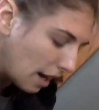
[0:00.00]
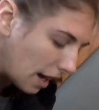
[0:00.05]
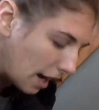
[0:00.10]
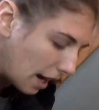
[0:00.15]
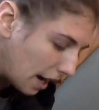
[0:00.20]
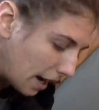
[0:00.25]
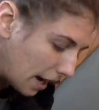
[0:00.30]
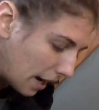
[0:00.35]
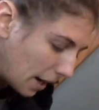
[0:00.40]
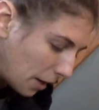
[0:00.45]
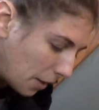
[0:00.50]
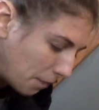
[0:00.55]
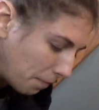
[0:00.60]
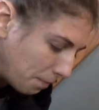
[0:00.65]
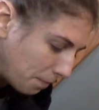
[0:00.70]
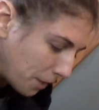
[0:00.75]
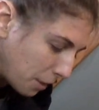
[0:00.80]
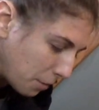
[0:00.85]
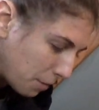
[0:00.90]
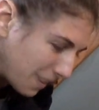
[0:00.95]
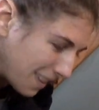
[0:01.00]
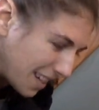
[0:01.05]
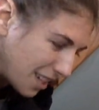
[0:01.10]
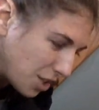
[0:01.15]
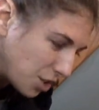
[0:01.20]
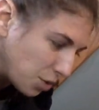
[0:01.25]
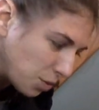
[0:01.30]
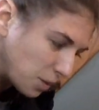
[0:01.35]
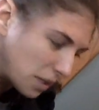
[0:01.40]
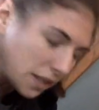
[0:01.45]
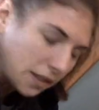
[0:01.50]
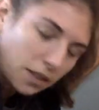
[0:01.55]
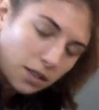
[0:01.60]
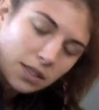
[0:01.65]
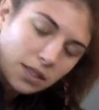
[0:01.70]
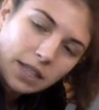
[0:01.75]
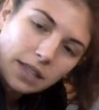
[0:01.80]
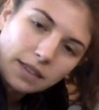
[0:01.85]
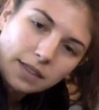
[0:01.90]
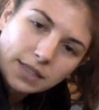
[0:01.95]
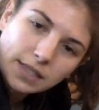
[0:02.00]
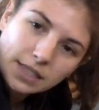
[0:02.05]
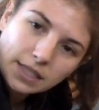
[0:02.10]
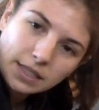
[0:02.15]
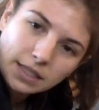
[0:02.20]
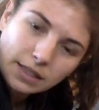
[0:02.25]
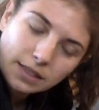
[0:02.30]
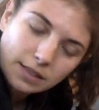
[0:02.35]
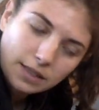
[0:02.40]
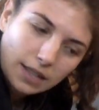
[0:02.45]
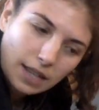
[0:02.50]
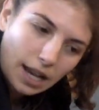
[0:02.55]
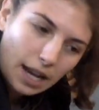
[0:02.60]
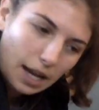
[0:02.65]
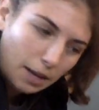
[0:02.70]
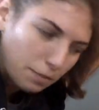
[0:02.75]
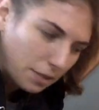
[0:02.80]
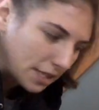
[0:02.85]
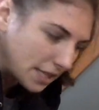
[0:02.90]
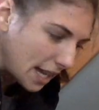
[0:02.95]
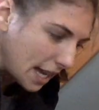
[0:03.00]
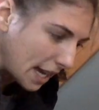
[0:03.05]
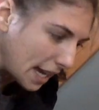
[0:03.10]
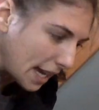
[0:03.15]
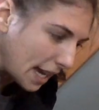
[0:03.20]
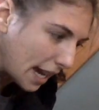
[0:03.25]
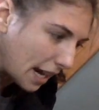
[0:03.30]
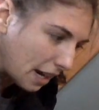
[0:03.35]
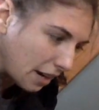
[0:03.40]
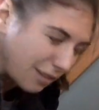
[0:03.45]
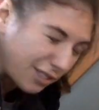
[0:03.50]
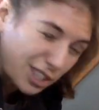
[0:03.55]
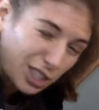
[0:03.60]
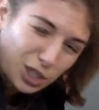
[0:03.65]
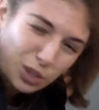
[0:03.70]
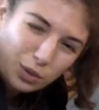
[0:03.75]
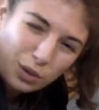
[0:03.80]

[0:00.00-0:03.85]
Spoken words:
But they do need their teeth to be taken care of just